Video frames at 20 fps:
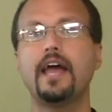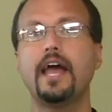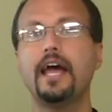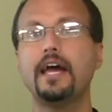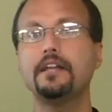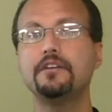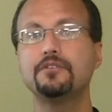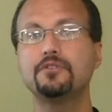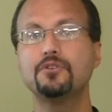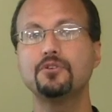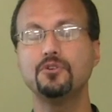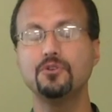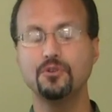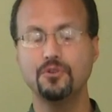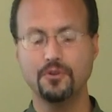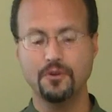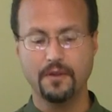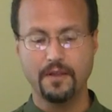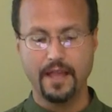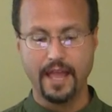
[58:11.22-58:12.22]
and
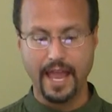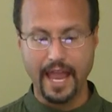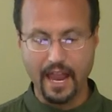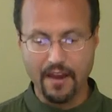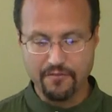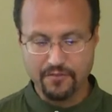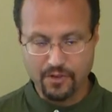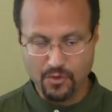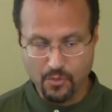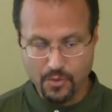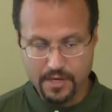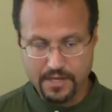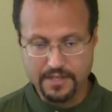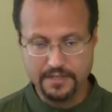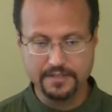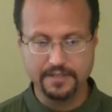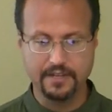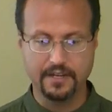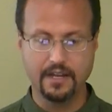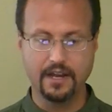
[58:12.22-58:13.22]
who, after
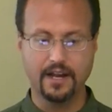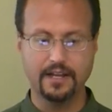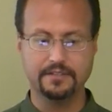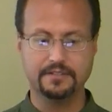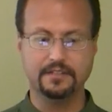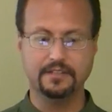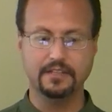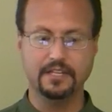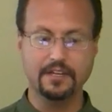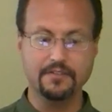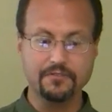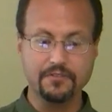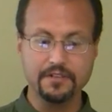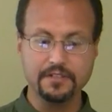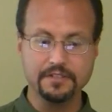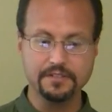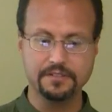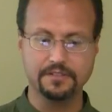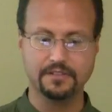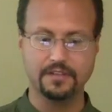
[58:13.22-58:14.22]
witnessing God's
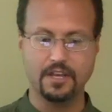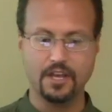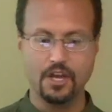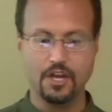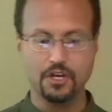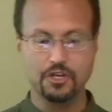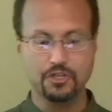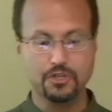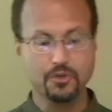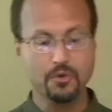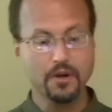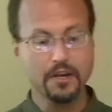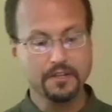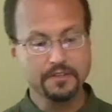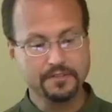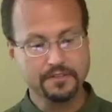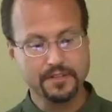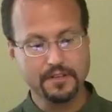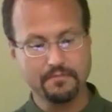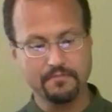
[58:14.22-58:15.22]
deliverance,
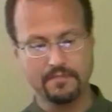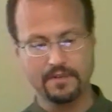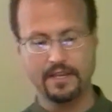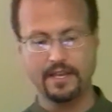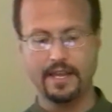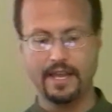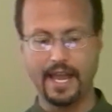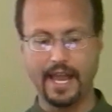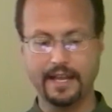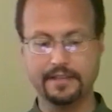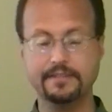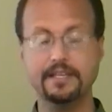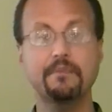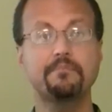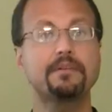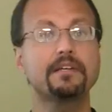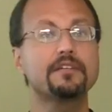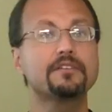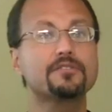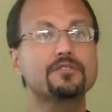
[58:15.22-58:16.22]
joins them,
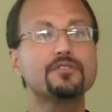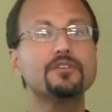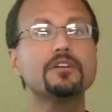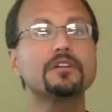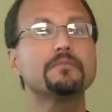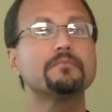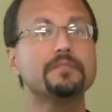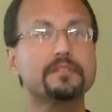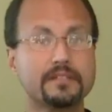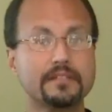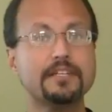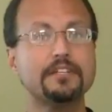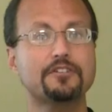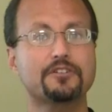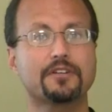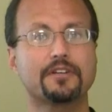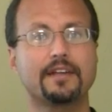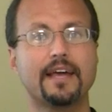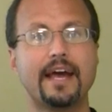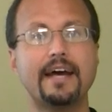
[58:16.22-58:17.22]
accepting
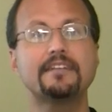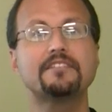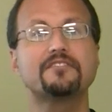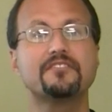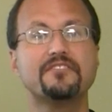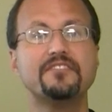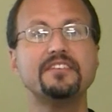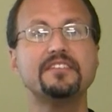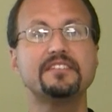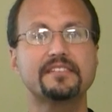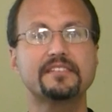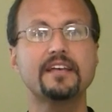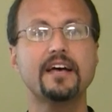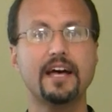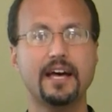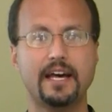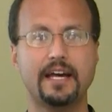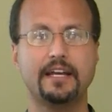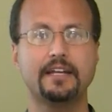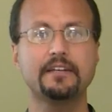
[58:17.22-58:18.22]
circumcision as the
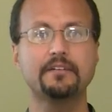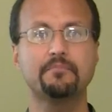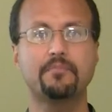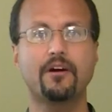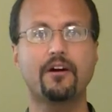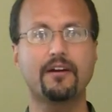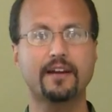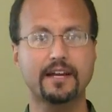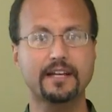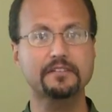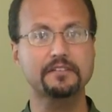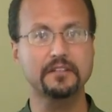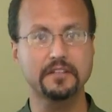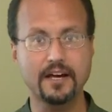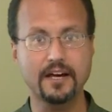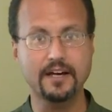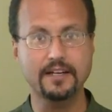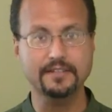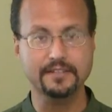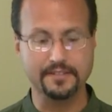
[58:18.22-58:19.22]
sign, par
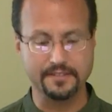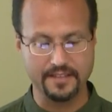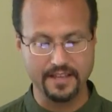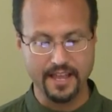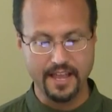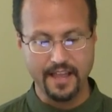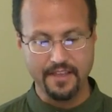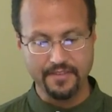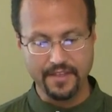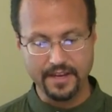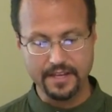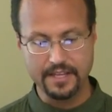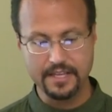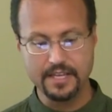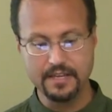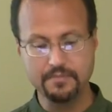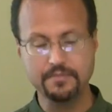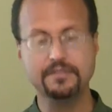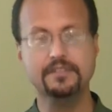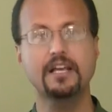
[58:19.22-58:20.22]
excellence, that he
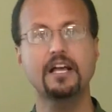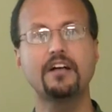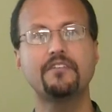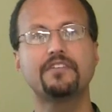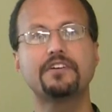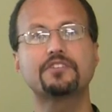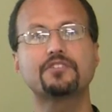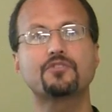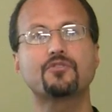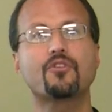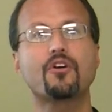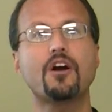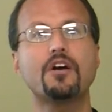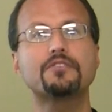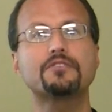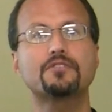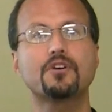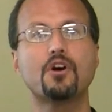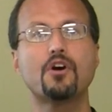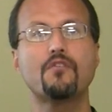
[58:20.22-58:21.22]
himself has
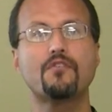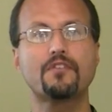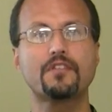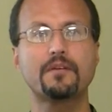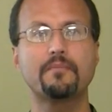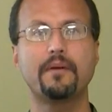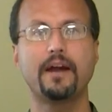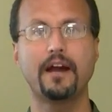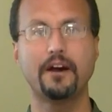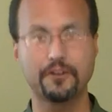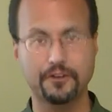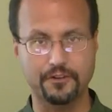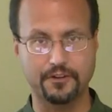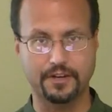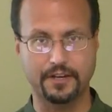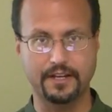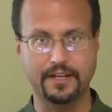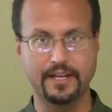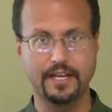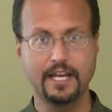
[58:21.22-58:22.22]
crossed over the
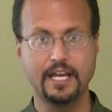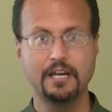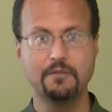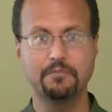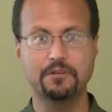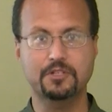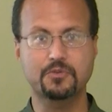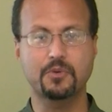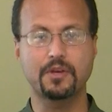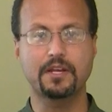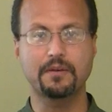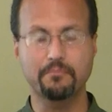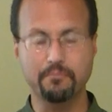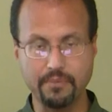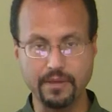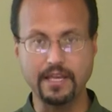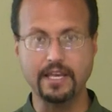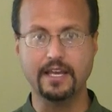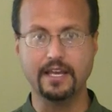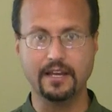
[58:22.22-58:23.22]
boundary between
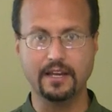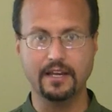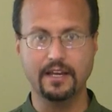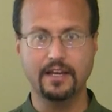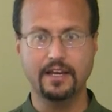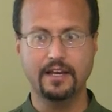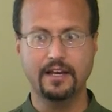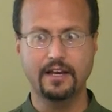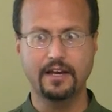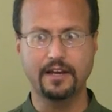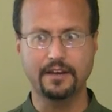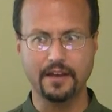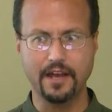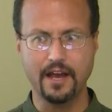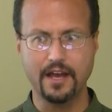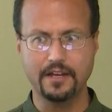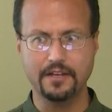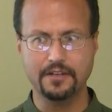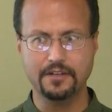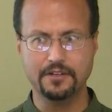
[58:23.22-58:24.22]
being a
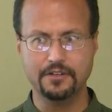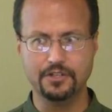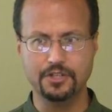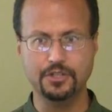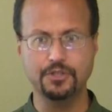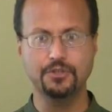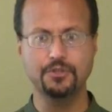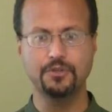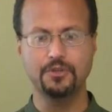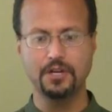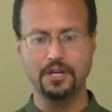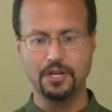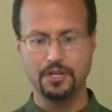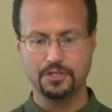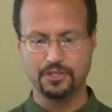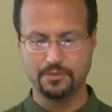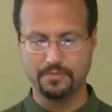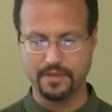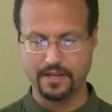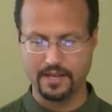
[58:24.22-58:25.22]
non-Jew
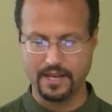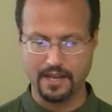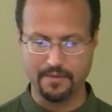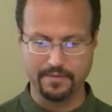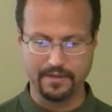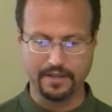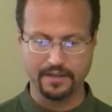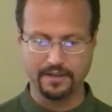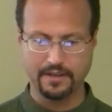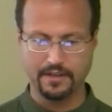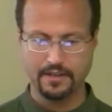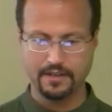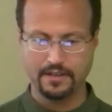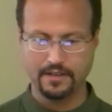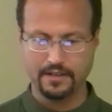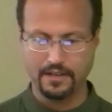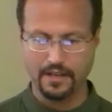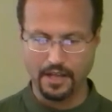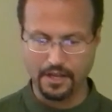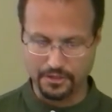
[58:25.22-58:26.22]
to becoming
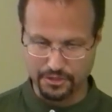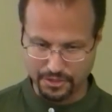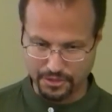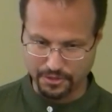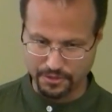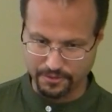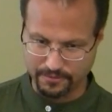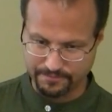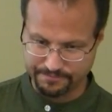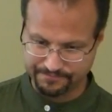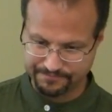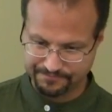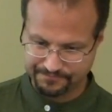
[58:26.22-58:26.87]
a Jew.